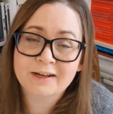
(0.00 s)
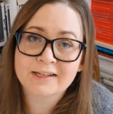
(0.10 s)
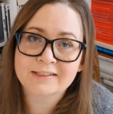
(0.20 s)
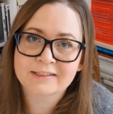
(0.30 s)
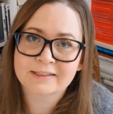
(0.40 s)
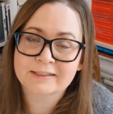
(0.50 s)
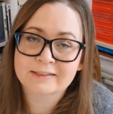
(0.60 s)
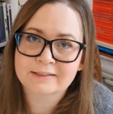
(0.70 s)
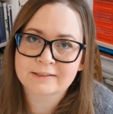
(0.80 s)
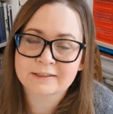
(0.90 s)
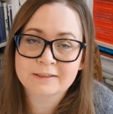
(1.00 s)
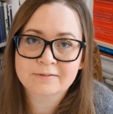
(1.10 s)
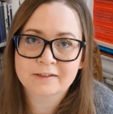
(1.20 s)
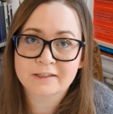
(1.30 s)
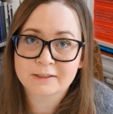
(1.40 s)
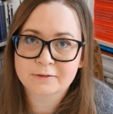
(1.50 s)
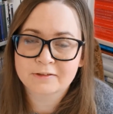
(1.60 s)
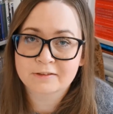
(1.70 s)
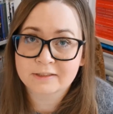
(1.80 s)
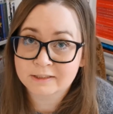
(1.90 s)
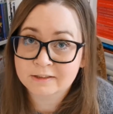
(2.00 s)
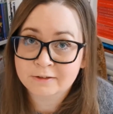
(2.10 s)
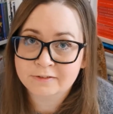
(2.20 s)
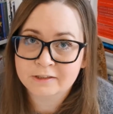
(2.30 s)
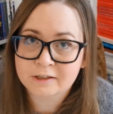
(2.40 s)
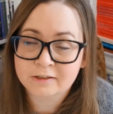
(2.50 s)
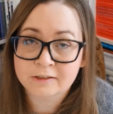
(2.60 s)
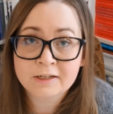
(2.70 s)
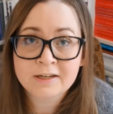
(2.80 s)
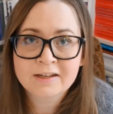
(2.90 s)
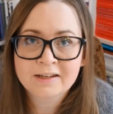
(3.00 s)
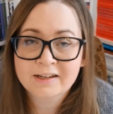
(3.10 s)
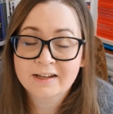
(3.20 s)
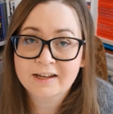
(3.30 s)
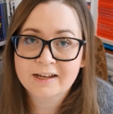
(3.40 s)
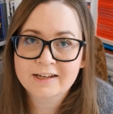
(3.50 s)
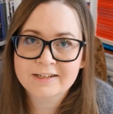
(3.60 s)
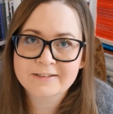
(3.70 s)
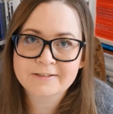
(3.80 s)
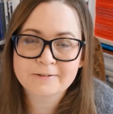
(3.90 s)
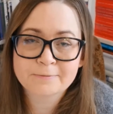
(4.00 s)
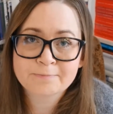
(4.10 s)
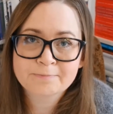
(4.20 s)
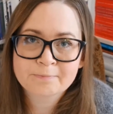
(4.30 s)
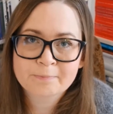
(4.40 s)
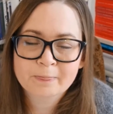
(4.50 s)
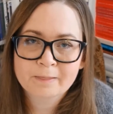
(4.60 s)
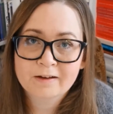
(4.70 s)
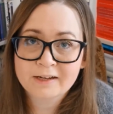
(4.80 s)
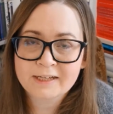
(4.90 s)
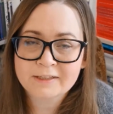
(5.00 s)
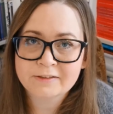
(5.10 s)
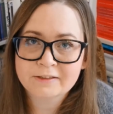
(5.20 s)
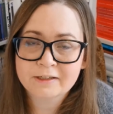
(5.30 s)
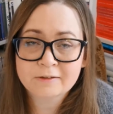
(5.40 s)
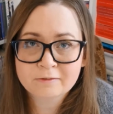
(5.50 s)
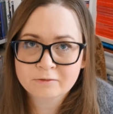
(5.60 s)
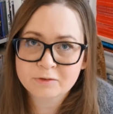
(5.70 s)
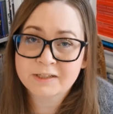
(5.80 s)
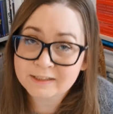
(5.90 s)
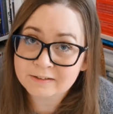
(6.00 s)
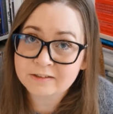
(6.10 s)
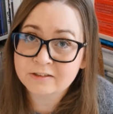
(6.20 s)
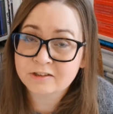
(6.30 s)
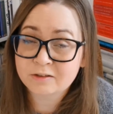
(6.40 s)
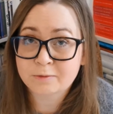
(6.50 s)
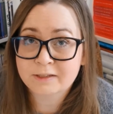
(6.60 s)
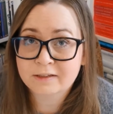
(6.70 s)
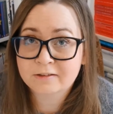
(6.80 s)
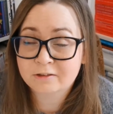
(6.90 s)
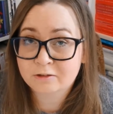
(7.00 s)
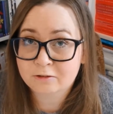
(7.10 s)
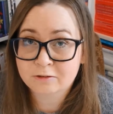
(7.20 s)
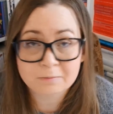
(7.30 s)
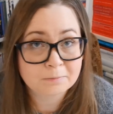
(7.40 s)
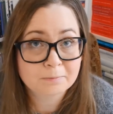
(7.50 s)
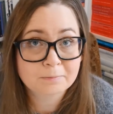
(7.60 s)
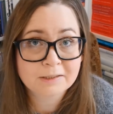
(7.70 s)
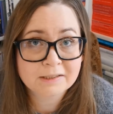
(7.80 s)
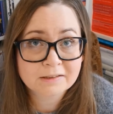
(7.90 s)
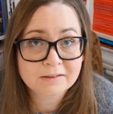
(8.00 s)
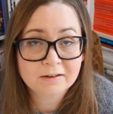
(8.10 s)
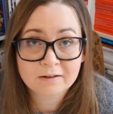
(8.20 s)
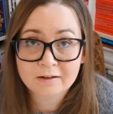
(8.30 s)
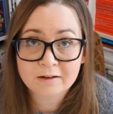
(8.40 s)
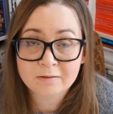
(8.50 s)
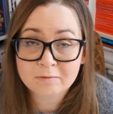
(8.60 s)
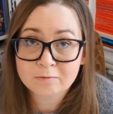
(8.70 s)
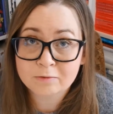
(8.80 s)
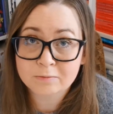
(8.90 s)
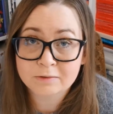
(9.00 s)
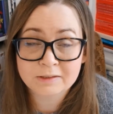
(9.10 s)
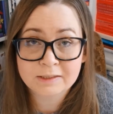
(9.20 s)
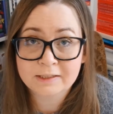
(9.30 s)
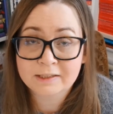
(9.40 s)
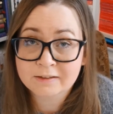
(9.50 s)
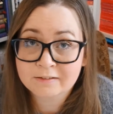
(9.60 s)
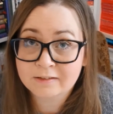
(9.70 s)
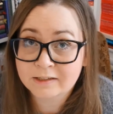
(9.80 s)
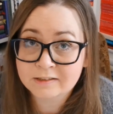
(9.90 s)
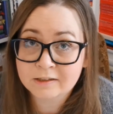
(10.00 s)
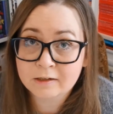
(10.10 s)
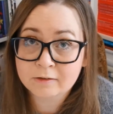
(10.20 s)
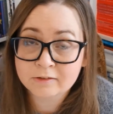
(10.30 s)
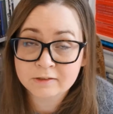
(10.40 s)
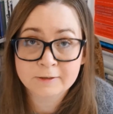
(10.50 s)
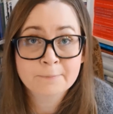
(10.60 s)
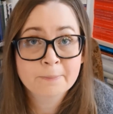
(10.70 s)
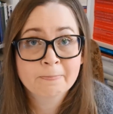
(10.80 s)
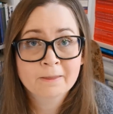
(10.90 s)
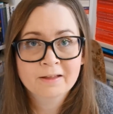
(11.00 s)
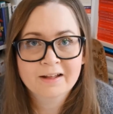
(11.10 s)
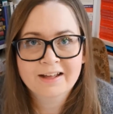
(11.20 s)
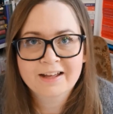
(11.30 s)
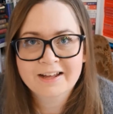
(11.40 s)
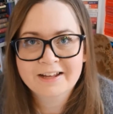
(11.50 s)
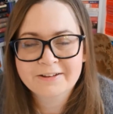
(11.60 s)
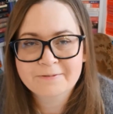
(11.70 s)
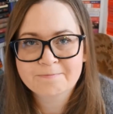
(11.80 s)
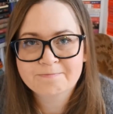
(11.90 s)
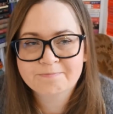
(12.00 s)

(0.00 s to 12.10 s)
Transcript: has an incident where he uses his hunting gun as a to hinder someone else to meet a woman he thinks he loves, and